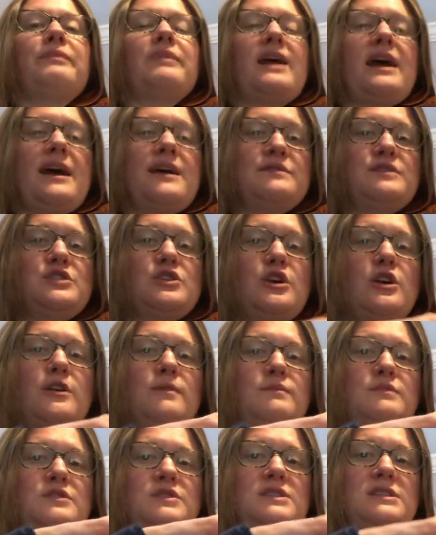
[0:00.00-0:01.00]
F
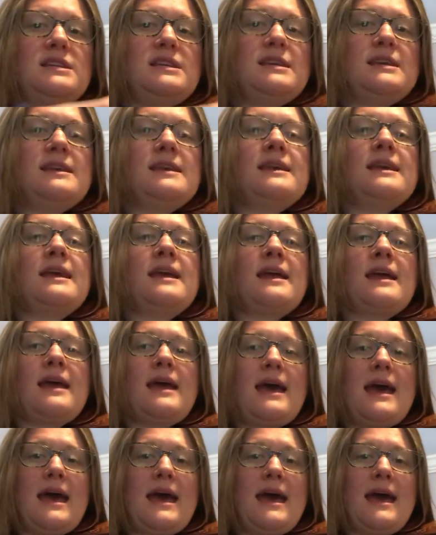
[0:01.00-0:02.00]
sharp, G,
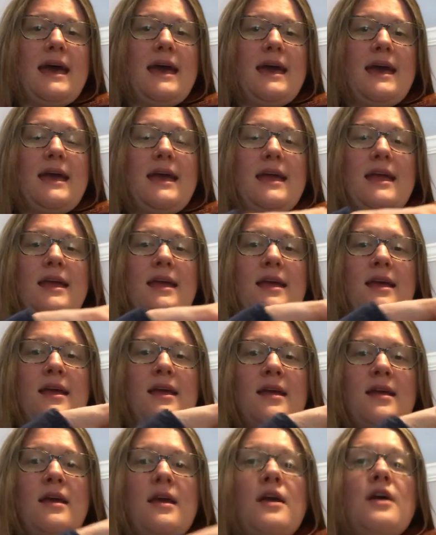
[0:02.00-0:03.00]

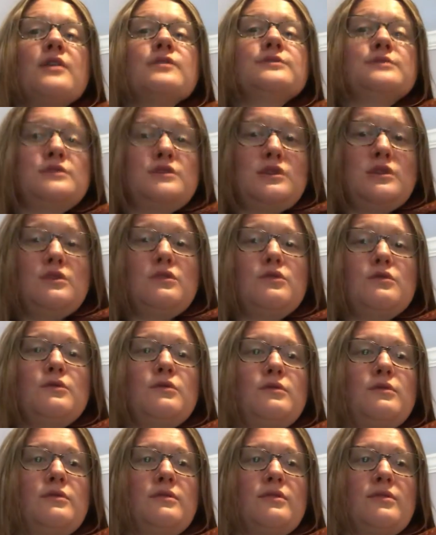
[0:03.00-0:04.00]
A,
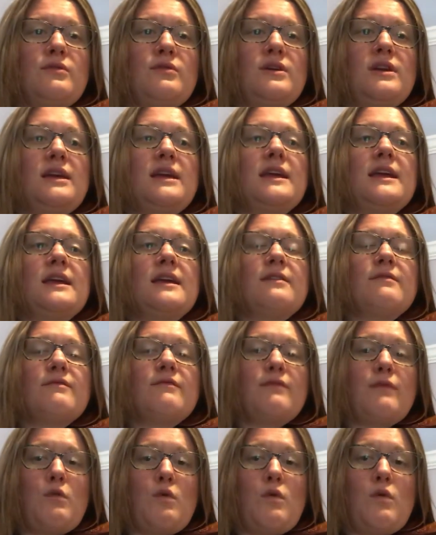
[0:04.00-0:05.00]
2, 3,
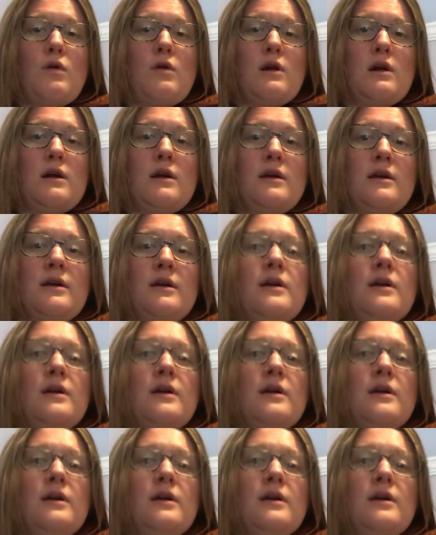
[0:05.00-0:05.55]
4,